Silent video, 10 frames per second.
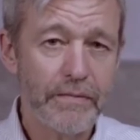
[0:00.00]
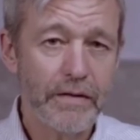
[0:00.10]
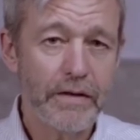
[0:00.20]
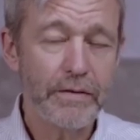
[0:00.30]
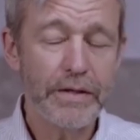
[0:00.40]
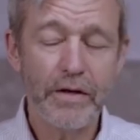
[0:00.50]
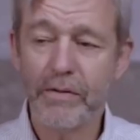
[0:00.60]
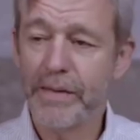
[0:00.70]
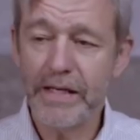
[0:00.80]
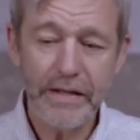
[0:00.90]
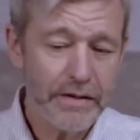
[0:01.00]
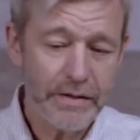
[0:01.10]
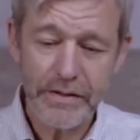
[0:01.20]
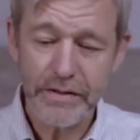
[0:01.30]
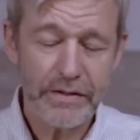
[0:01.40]
who in all my
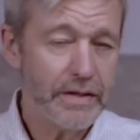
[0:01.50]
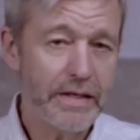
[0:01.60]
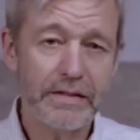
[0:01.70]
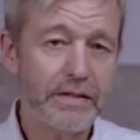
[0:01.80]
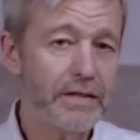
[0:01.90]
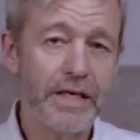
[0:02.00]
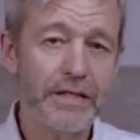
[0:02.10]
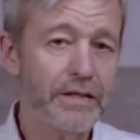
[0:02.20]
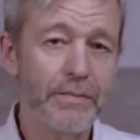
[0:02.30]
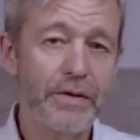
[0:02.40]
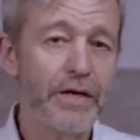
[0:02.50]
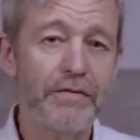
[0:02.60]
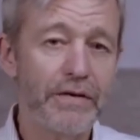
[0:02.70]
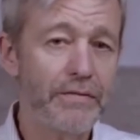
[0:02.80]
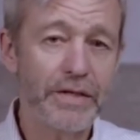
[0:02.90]
years, and it's the testimony of
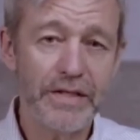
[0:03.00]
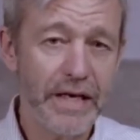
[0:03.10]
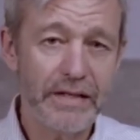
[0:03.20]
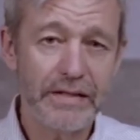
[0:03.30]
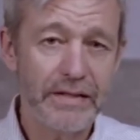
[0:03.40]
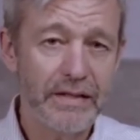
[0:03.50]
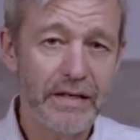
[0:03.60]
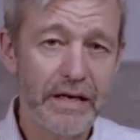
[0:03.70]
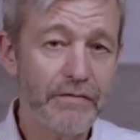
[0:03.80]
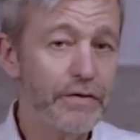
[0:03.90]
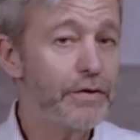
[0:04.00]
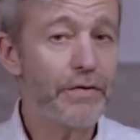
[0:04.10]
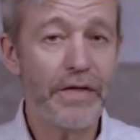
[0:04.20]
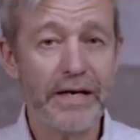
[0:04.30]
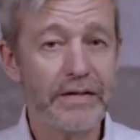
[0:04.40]
every saint, and for 2,000